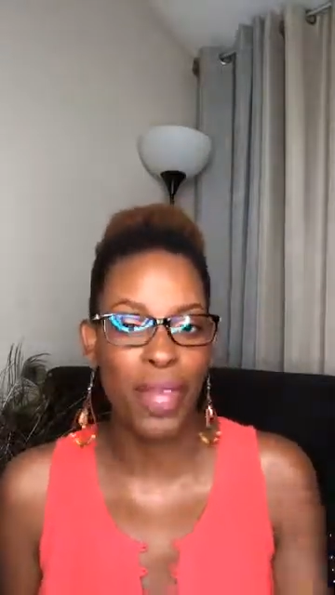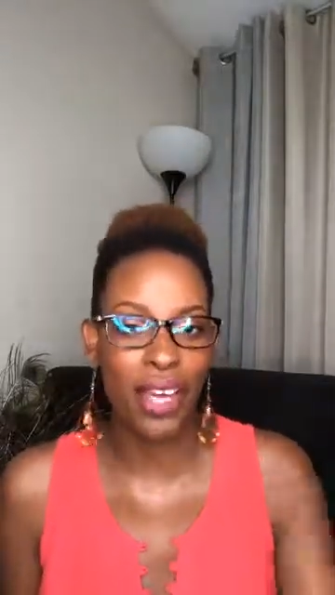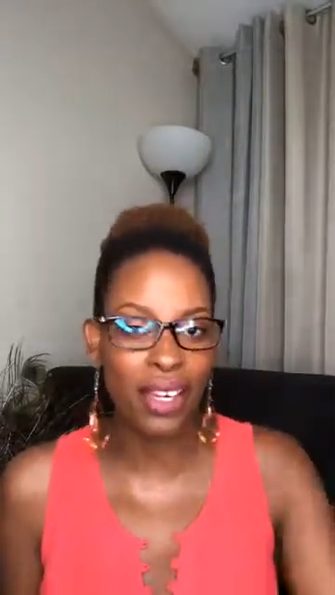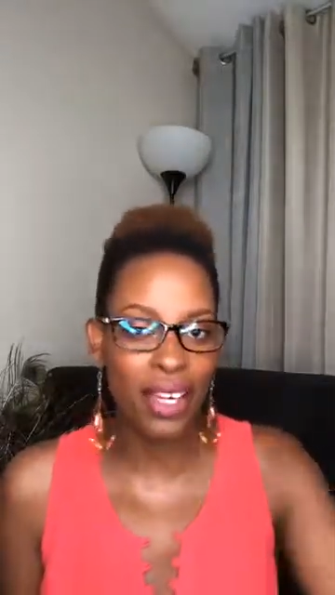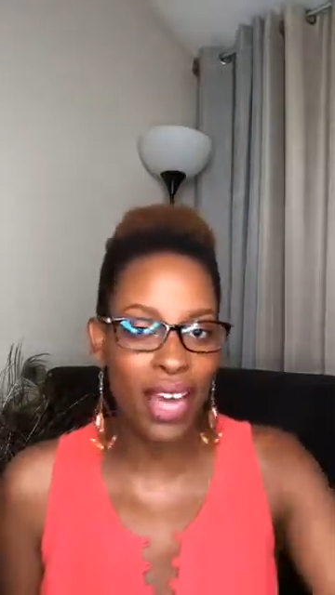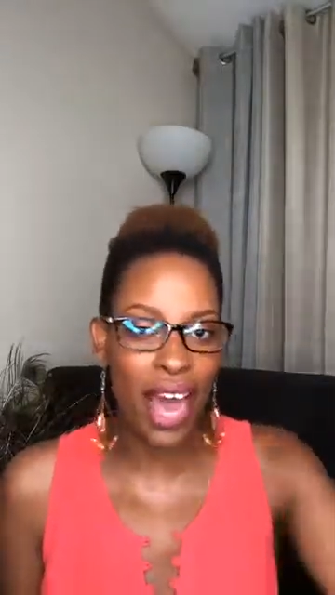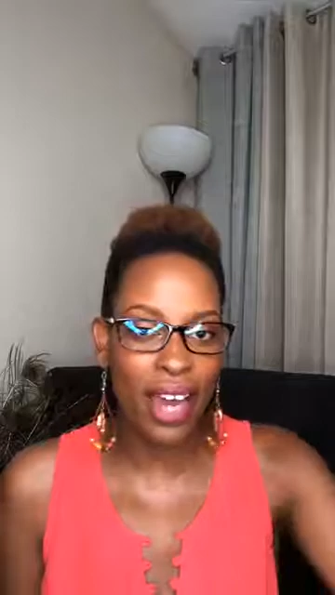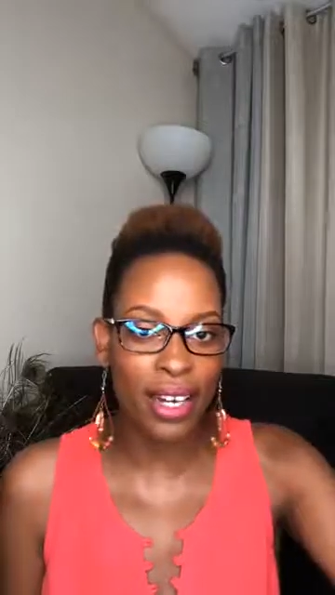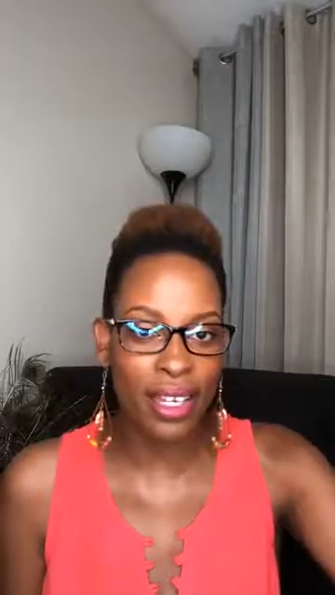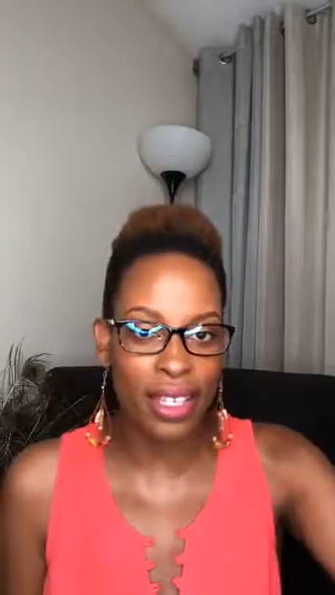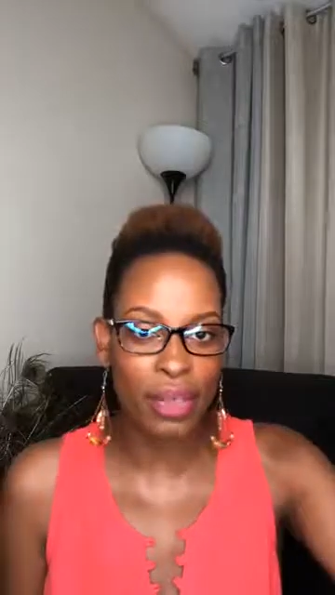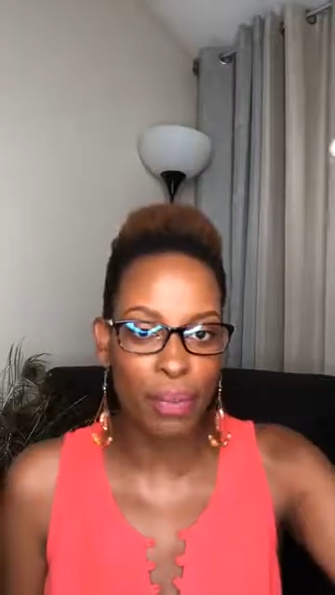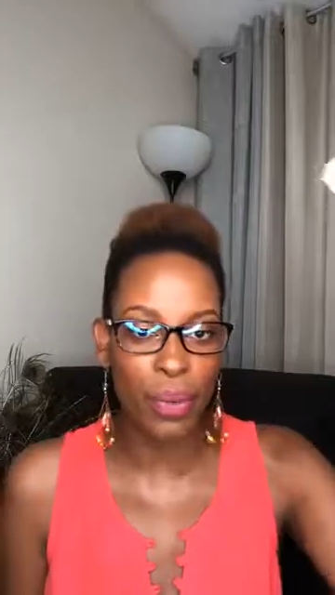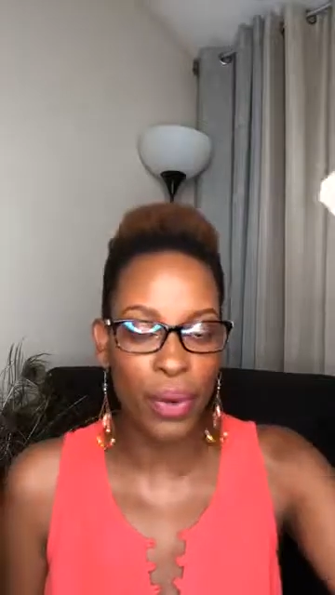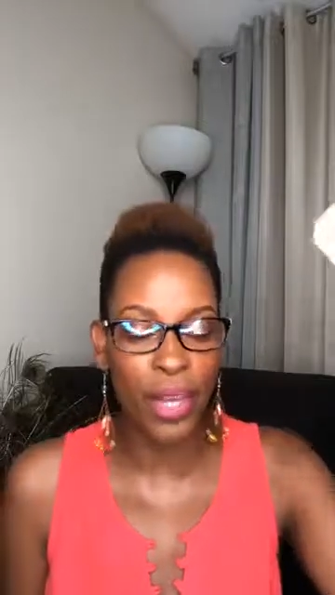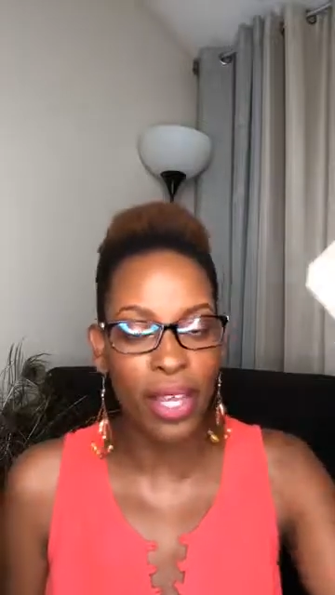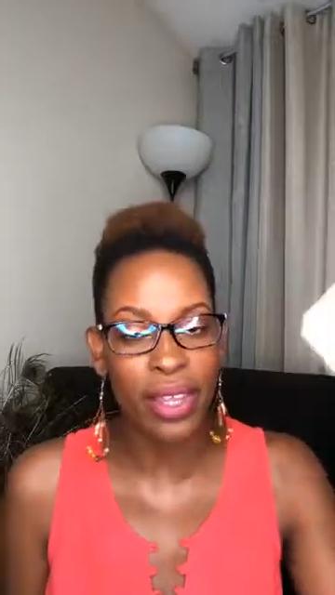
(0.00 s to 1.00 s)
that God is
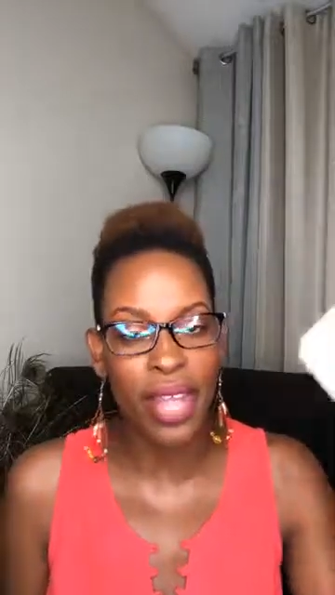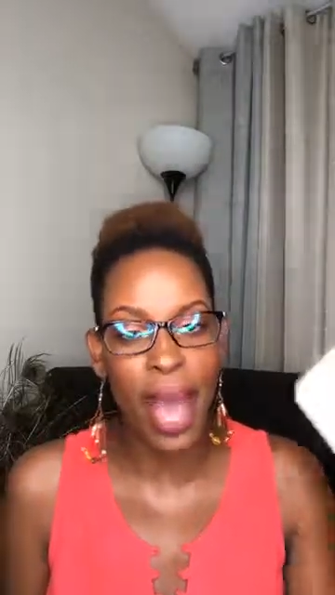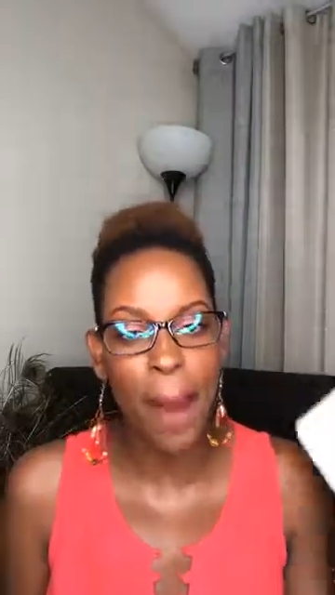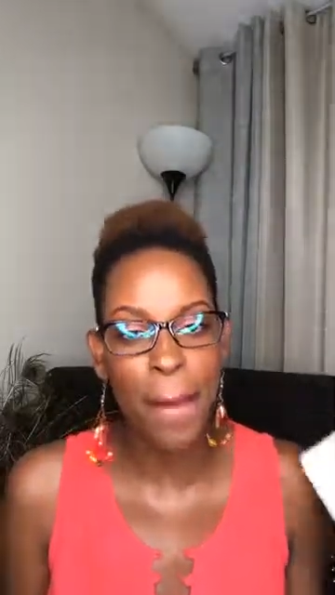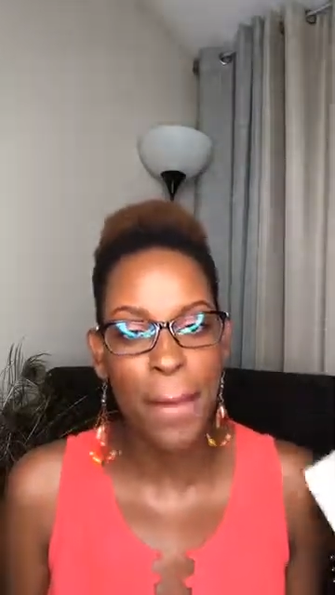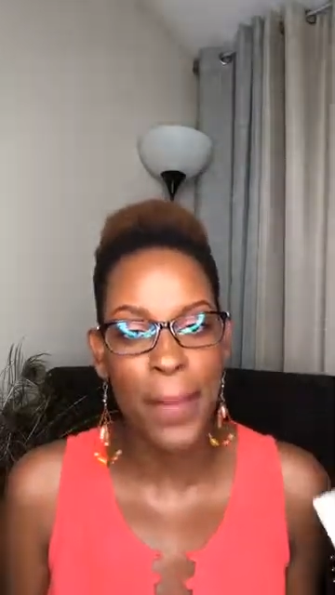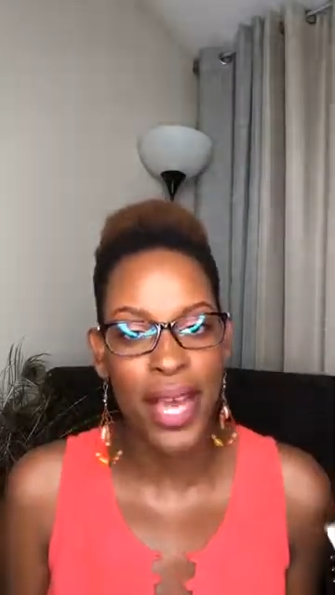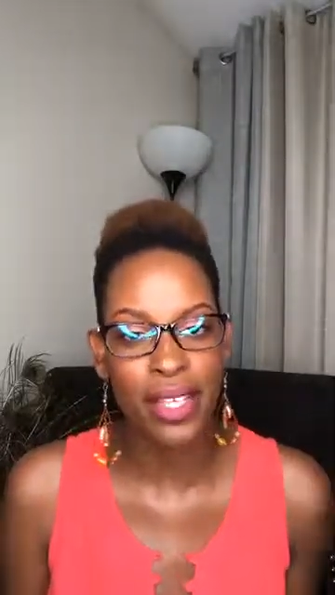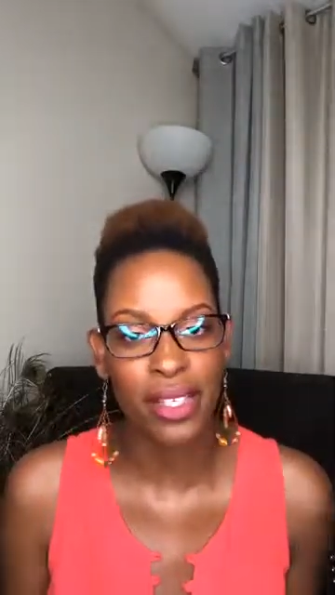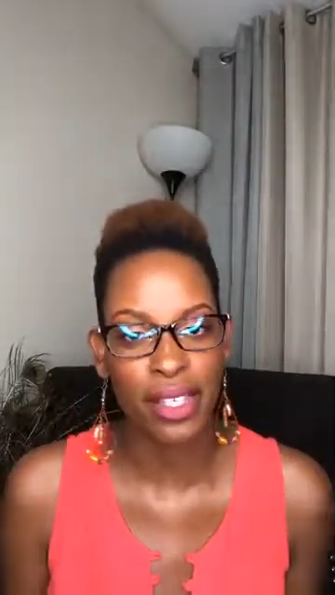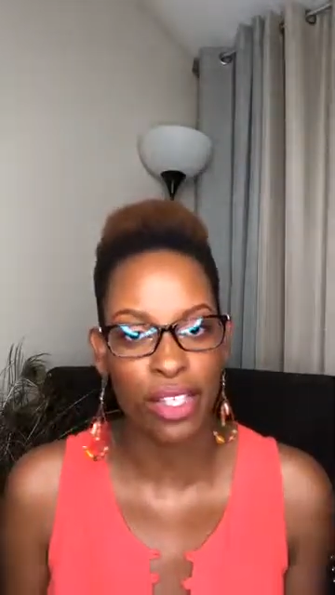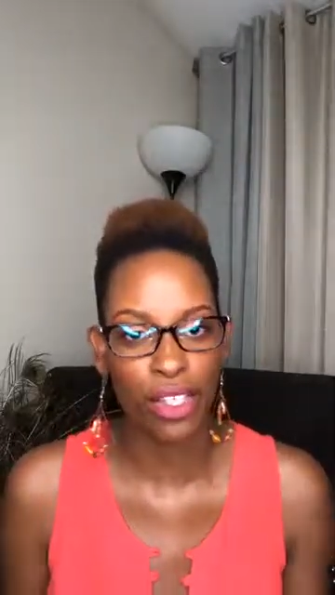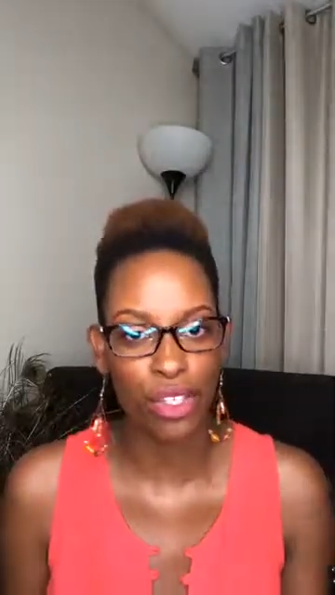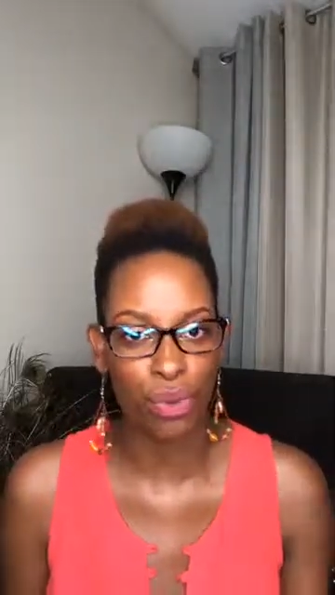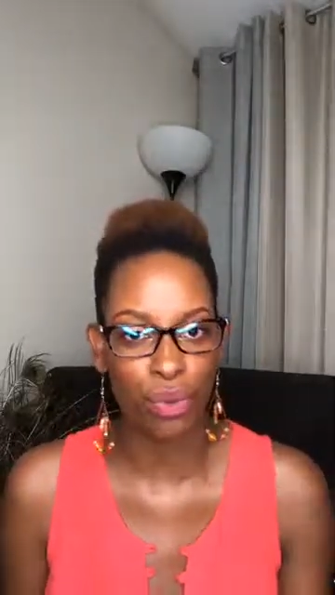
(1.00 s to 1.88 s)
bringing that message